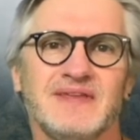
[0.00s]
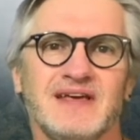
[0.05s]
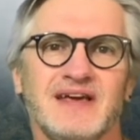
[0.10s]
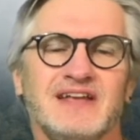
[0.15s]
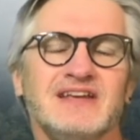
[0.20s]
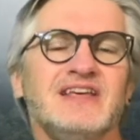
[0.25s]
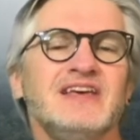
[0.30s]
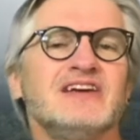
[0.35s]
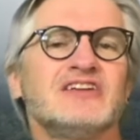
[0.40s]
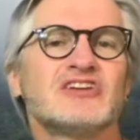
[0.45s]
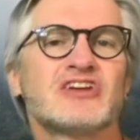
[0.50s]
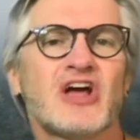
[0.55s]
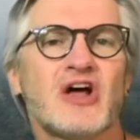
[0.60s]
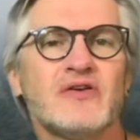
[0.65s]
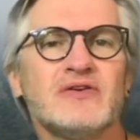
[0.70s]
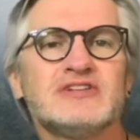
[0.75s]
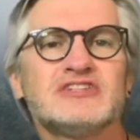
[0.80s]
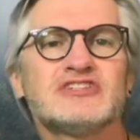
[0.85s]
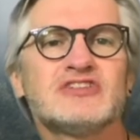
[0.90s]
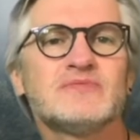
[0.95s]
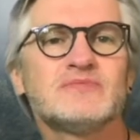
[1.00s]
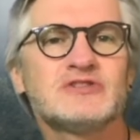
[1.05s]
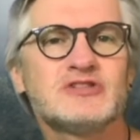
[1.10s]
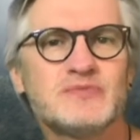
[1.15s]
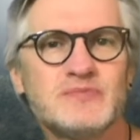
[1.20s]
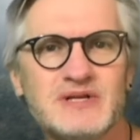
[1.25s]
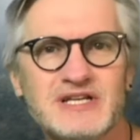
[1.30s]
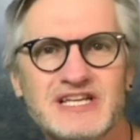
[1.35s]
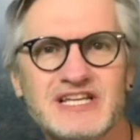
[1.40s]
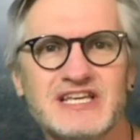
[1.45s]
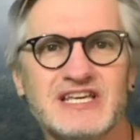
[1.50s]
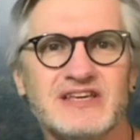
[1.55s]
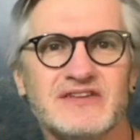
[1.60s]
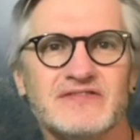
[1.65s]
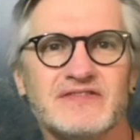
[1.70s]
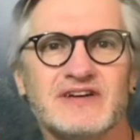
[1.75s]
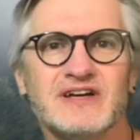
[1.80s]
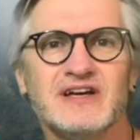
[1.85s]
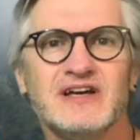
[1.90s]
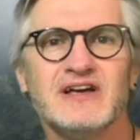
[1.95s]
And he encouraged them to
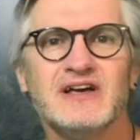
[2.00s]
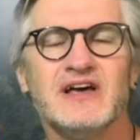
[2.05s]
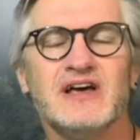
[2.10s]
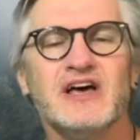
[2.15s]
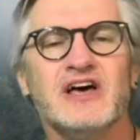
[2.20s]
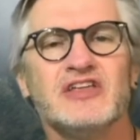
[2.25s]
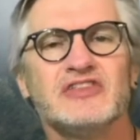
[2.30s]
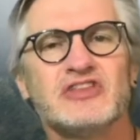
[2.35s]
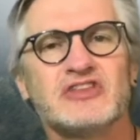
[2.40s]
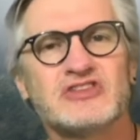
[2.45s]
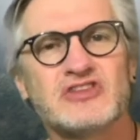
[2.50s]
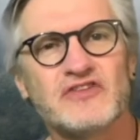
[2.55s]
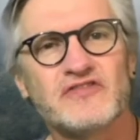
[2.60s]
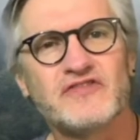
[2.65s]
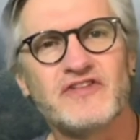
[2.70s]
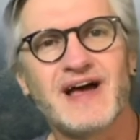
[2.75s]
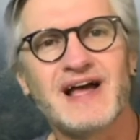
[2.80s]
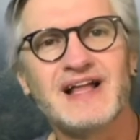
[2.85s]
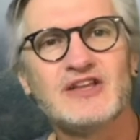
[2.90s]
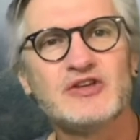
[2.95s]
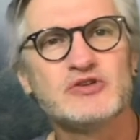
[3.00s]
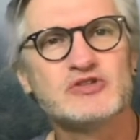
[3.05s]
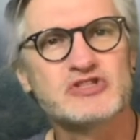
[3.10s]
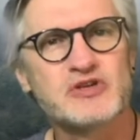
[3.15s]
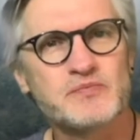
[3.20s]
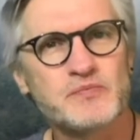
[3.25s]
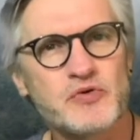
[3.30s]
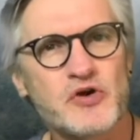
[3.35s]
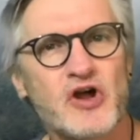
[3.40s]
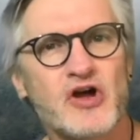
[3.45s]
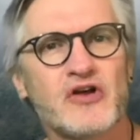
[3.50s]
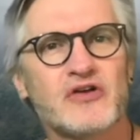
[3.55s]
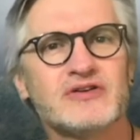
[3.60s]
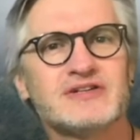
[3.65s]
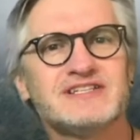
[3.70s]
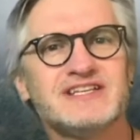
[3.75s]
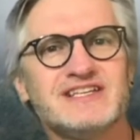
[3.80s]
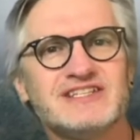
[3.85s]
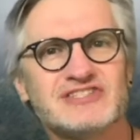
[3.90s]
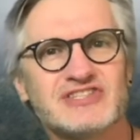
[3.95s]
believe that the values and
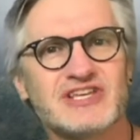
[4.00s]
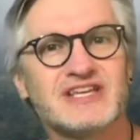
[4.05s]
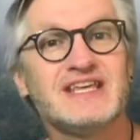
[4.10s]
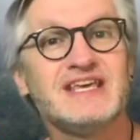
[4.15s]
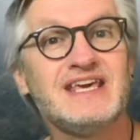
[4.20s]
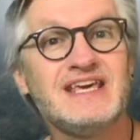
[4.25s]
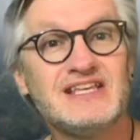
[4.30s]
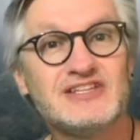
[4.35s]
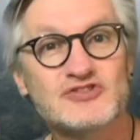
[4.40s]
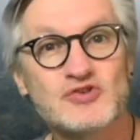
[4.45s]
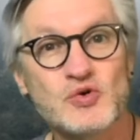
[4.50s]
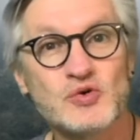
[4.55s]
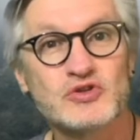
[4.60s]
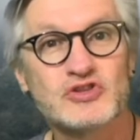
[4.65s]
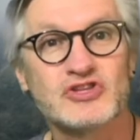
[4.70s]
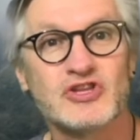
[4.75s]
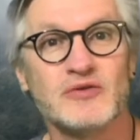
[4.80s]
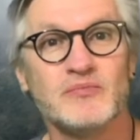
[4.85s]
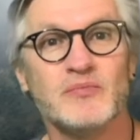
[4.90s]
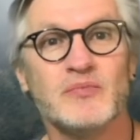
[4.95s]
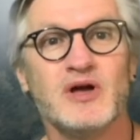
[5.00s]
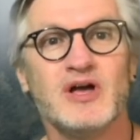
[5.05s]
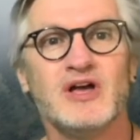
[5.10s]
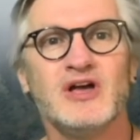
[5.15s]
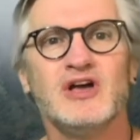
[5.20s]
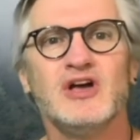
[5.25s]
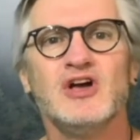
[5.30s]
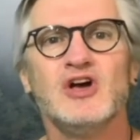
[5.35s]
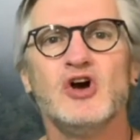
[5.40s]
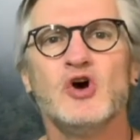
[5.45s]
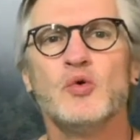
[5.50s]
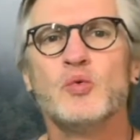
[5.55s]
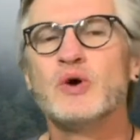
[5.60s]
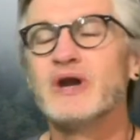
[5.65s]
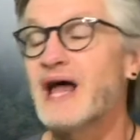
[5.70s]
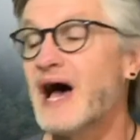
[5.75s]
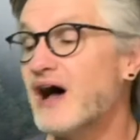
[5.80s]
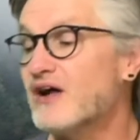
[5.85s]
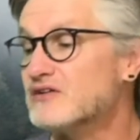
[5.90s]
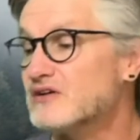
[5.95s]
priorities that he taught them
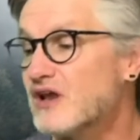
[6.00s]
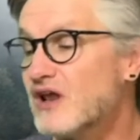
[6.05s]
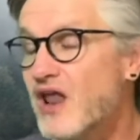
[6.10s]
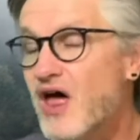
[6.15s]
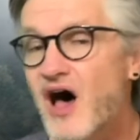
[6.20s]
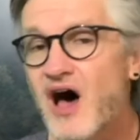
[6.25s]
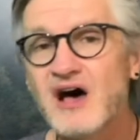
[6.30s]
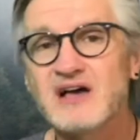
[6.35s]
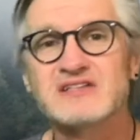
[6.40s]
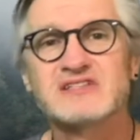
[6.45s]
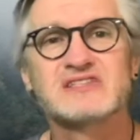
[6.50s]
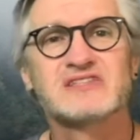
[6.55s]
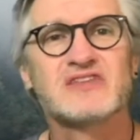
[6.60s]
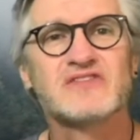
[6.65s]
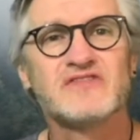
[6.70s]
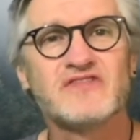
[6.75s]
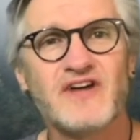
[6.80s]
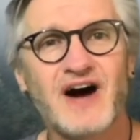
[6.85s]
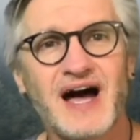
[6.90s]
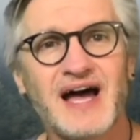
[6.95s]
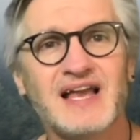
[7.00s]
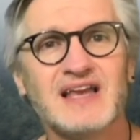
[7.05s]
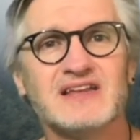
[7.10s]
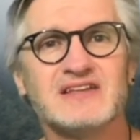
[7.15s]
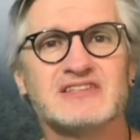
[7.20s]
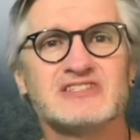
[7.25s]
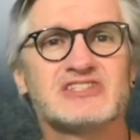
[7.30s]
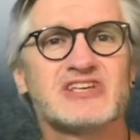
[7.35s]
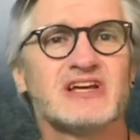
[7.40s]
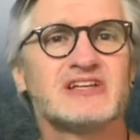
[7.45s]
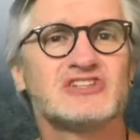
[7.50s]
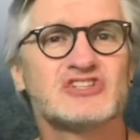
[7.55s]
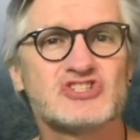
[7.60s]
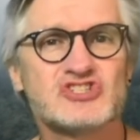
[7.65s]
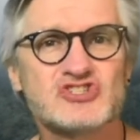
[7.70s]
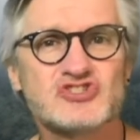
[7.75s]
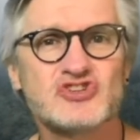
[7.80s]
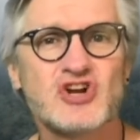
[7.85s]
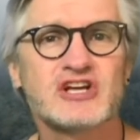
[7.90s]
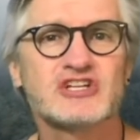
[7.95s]
would outlast the violence and
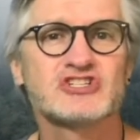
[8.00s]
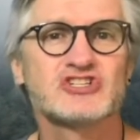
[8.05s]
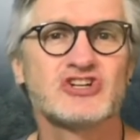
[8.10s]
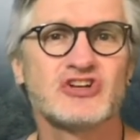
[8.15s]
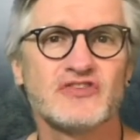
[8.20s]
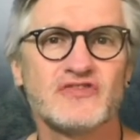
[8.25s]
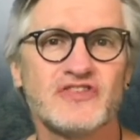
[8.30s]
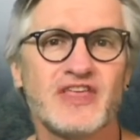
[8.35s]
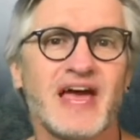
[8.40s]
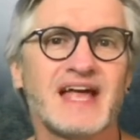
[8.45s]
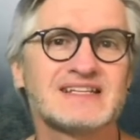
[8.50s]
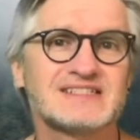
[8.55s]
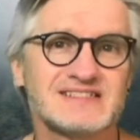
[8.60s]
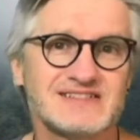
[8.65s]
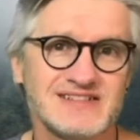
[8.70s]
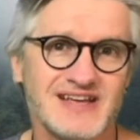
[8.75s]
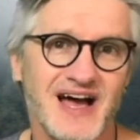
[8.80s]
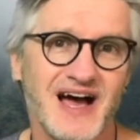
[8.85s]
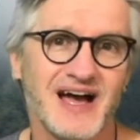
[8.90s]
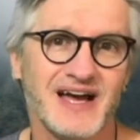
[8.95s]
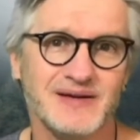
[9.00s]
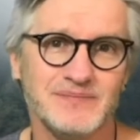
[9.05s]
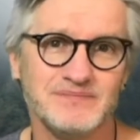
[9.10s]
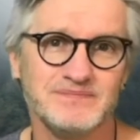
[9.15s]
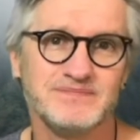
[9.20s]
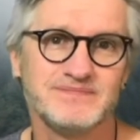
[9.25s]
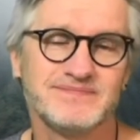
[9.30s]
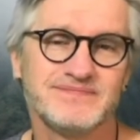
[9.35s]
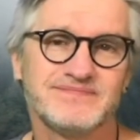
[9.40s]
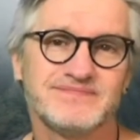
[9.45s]
destruction of that time.